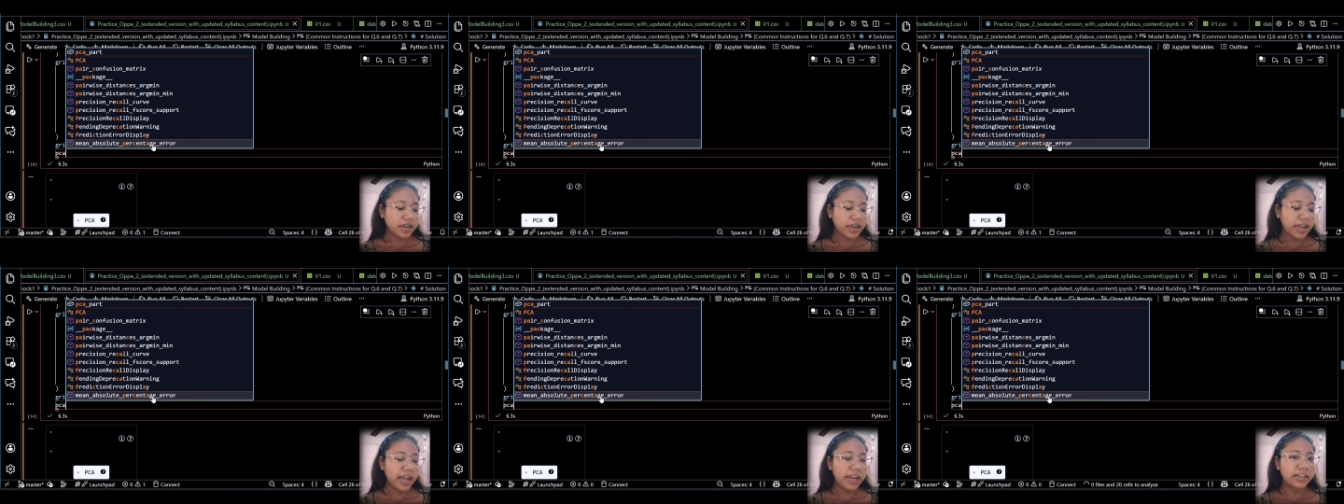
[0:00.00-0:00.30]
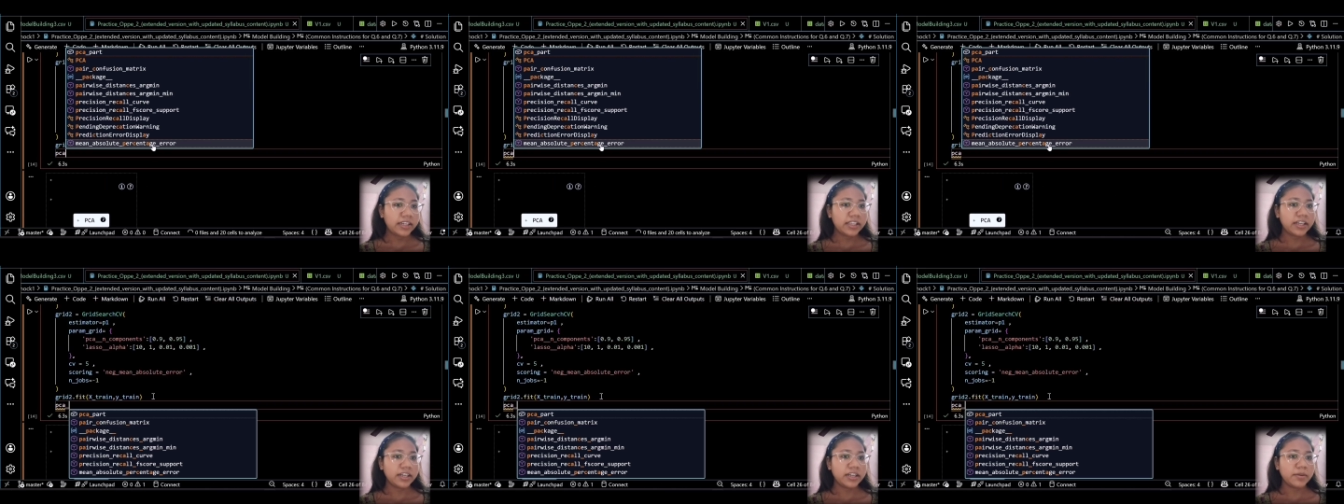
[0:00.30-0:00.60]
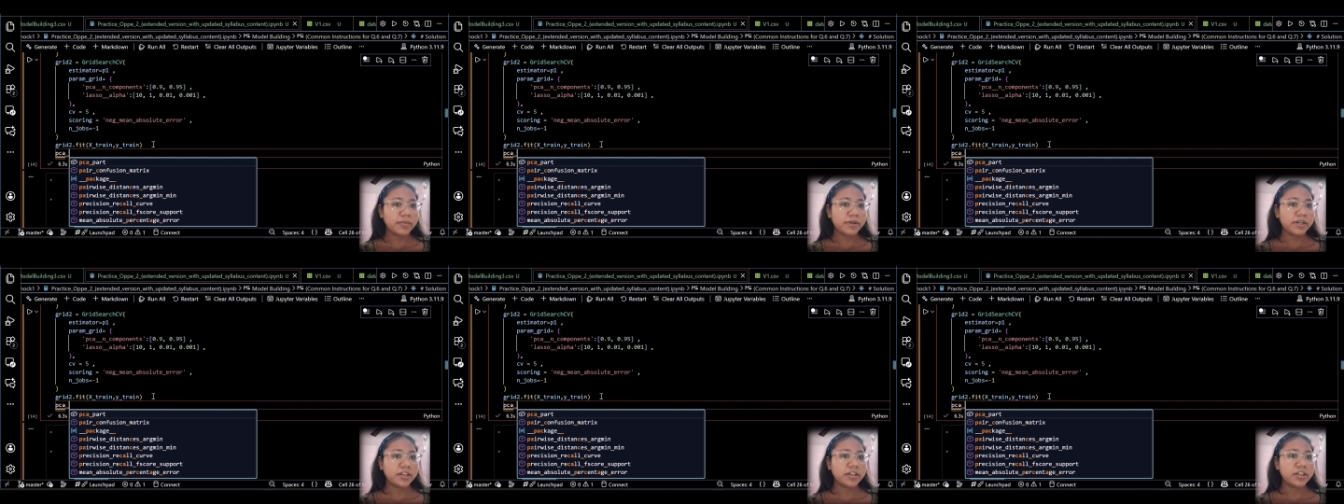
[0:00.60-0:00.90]
and then
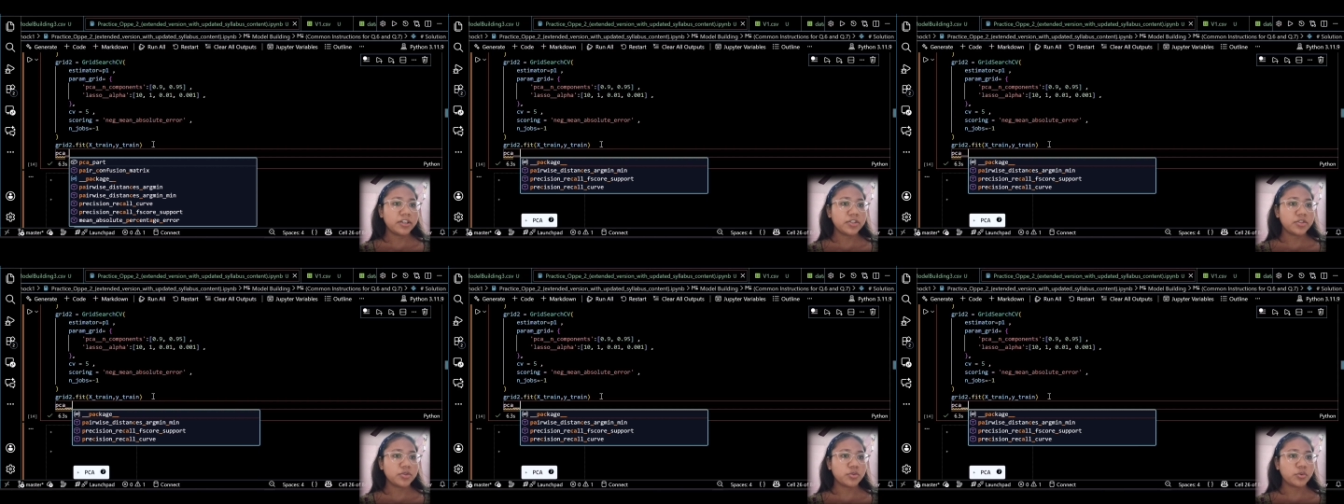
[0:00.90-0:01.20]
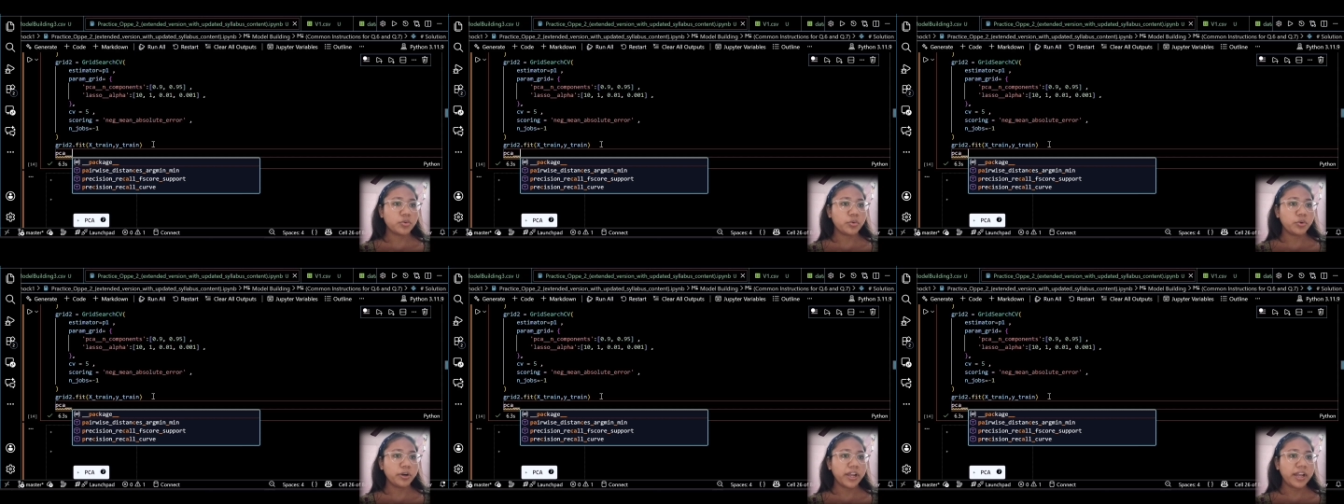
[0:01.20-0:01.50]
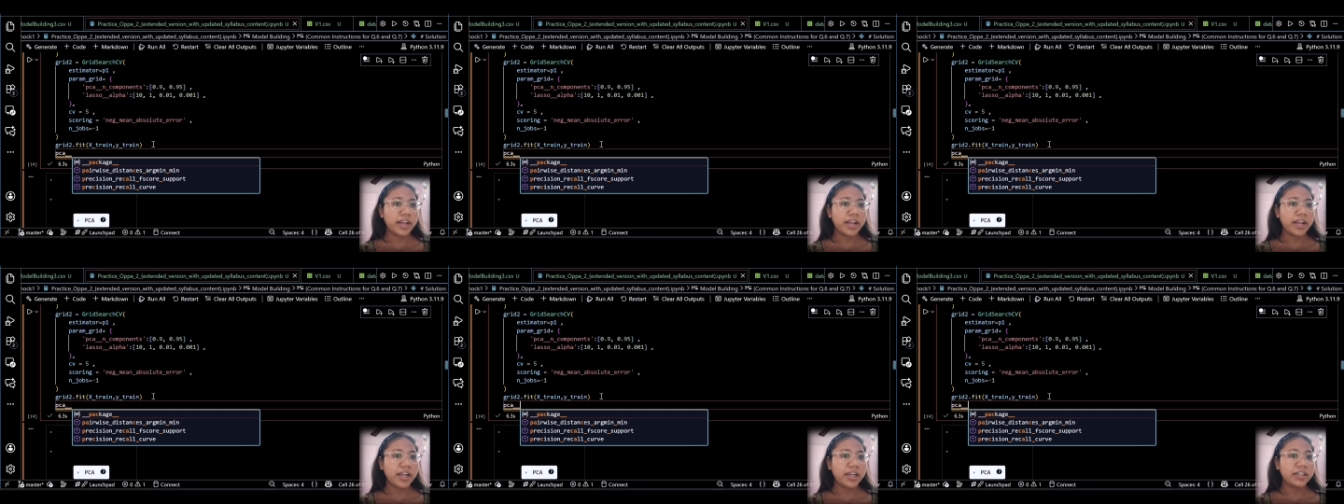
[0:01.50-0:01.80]
double underscore
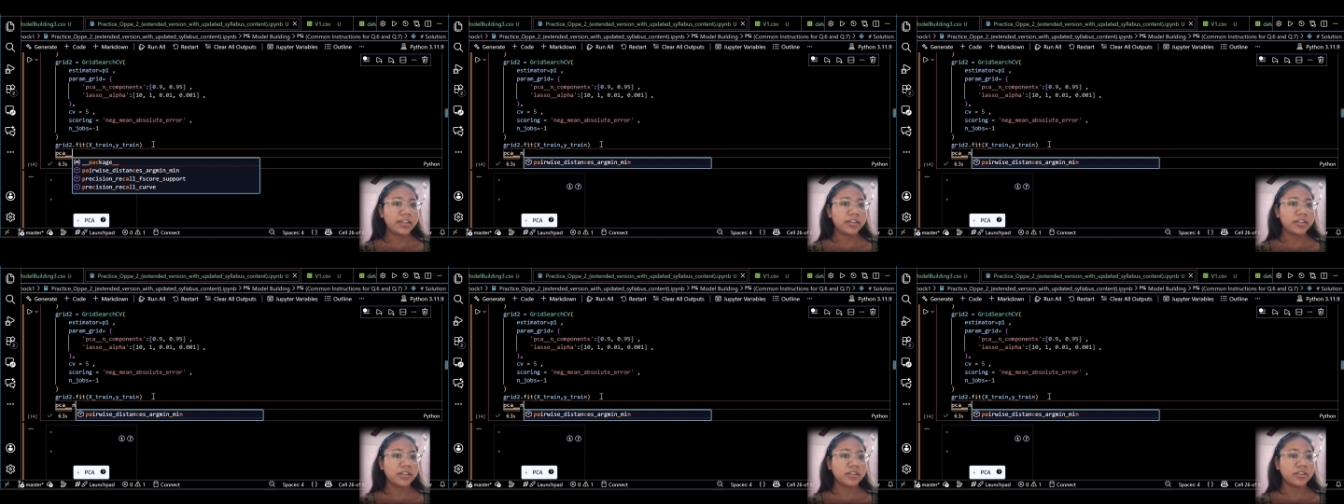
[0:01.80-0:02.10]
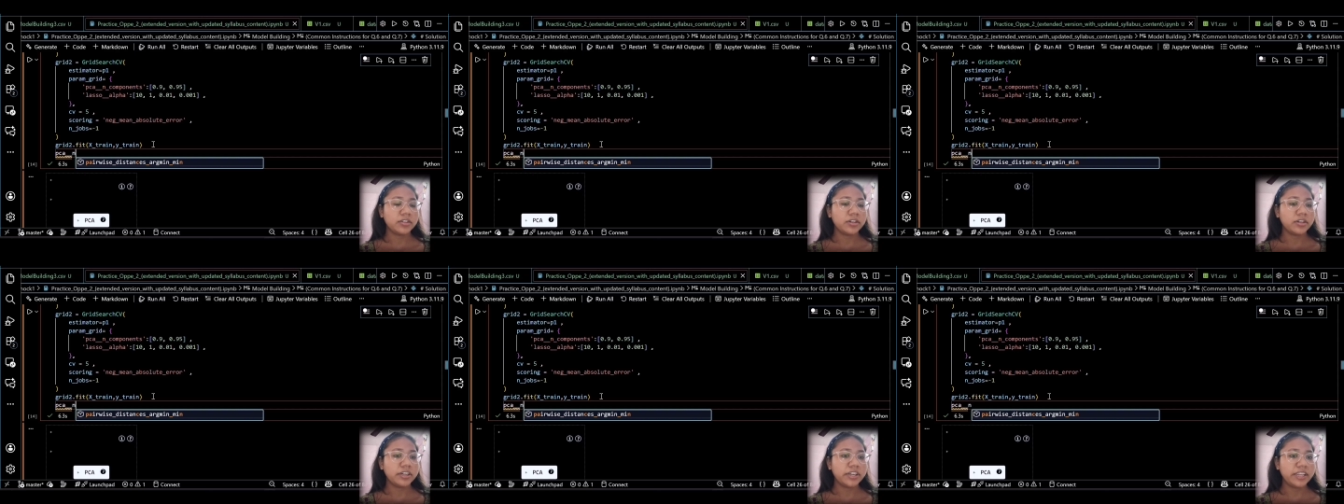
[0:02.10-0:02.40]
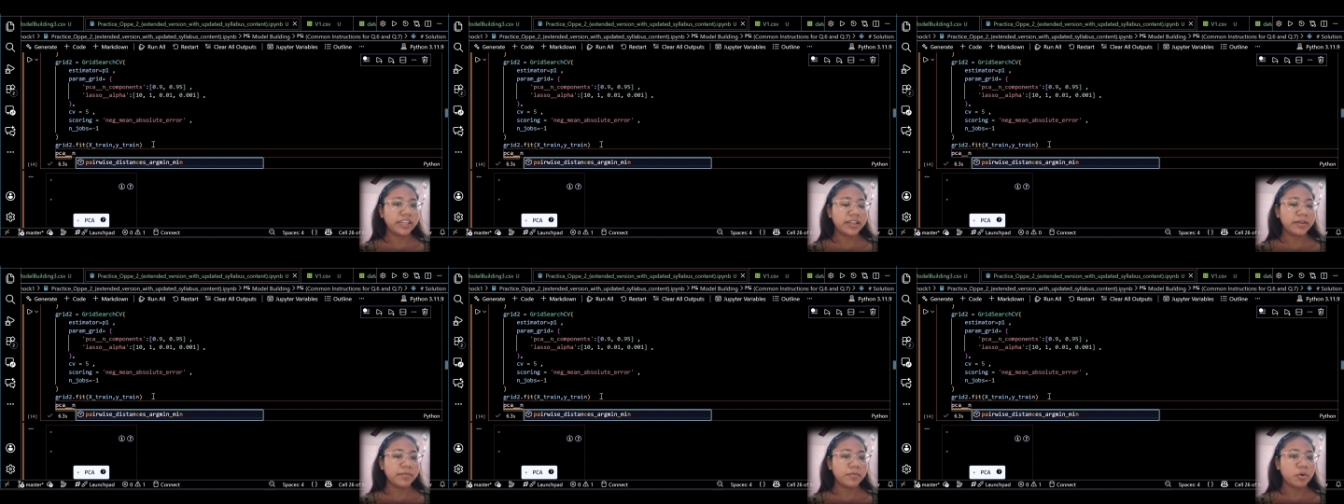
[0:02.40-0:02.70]
and the
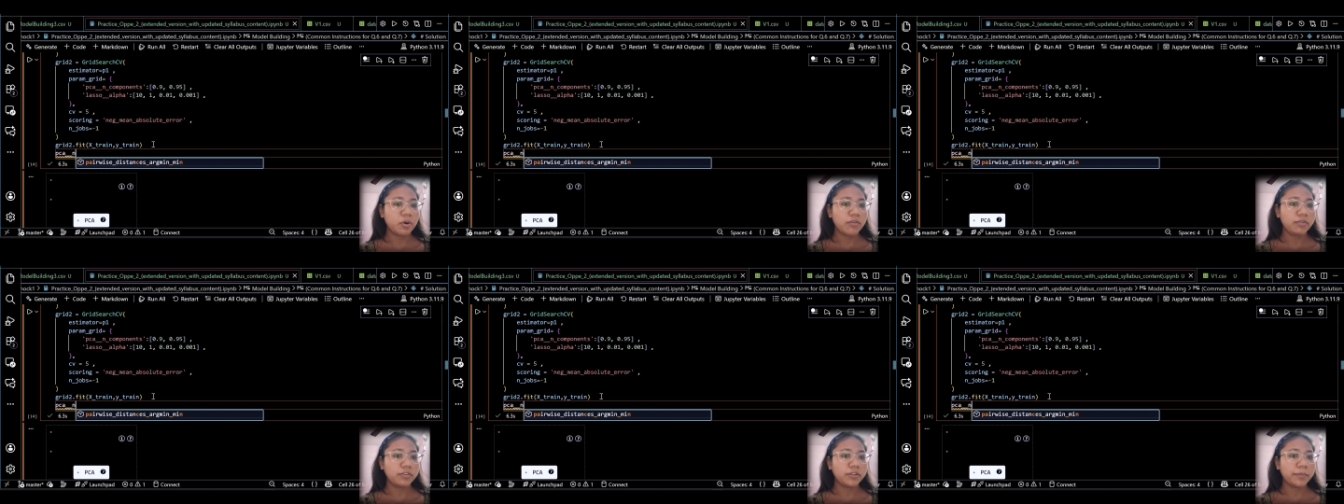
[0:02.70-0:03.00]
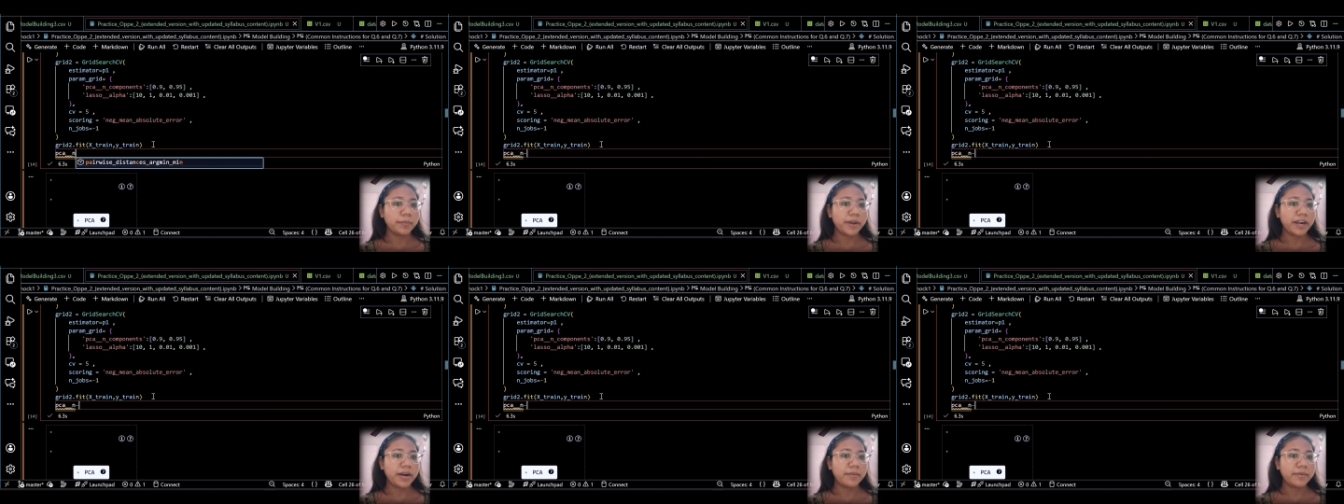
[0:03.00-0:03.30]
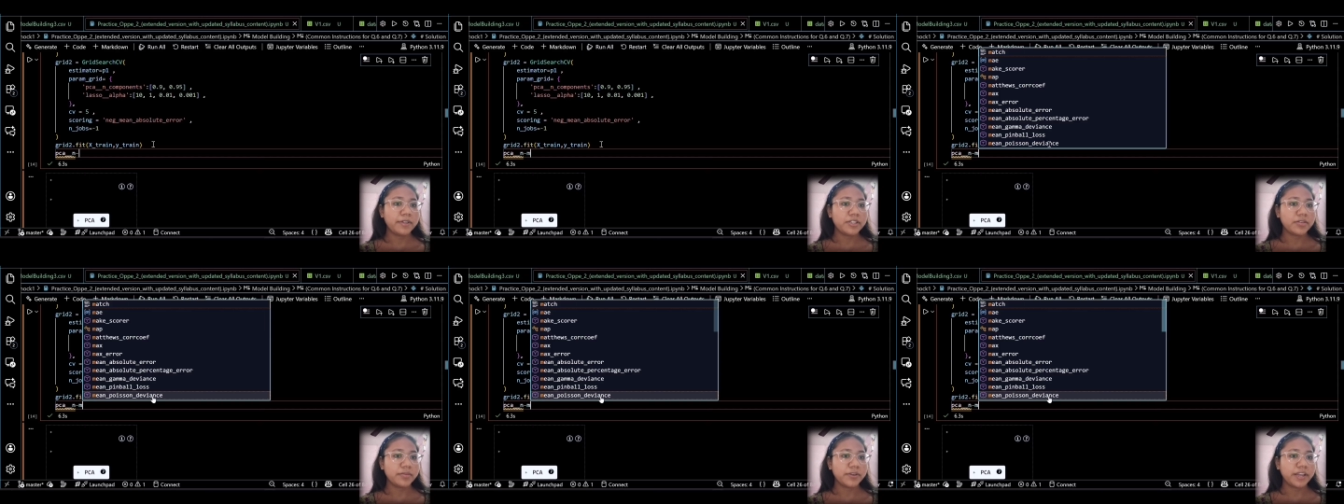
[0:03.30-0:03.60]
name of the
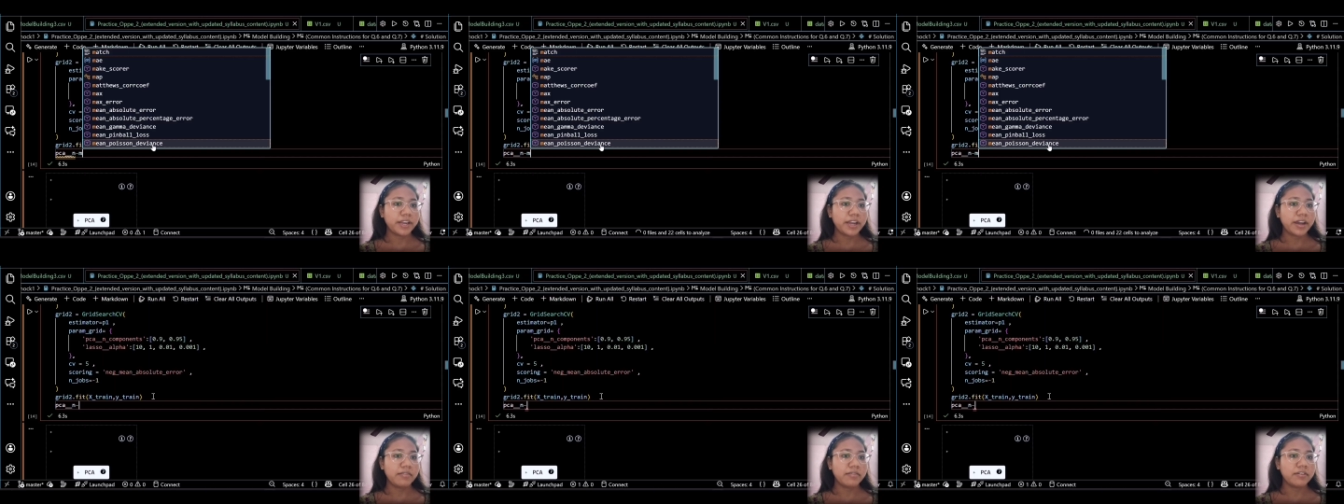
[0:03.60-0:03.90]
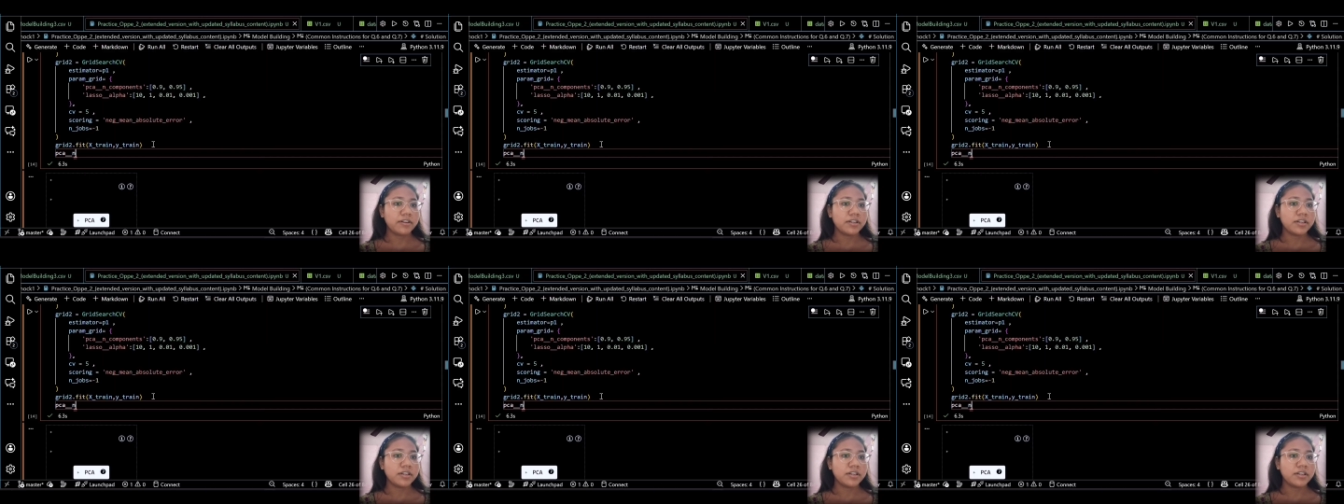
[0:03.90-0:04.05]
parameter we have.